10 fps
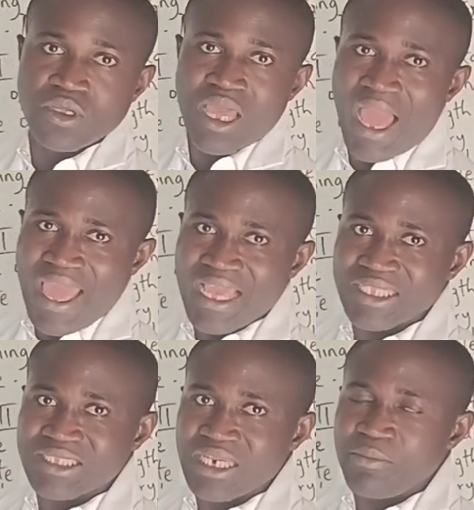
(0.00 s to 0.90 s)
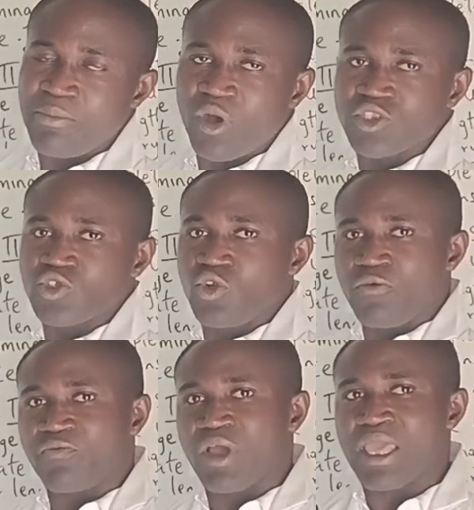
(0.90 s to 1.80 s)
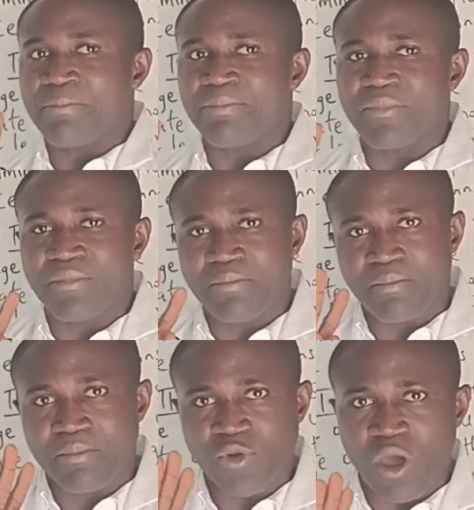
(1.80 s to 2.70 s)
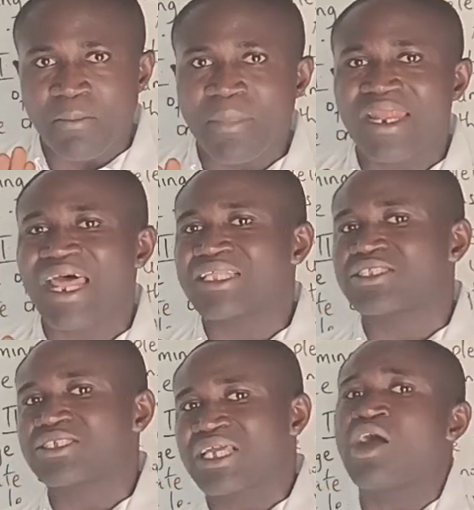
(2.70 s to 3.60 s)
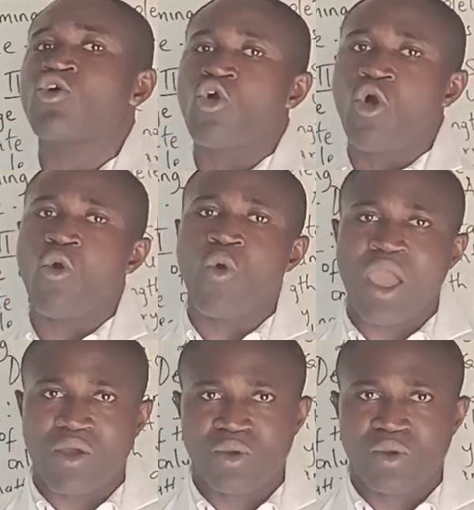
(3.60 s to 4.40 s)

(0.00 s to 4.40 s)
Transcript: Are you getting it? But look for a number that can go well.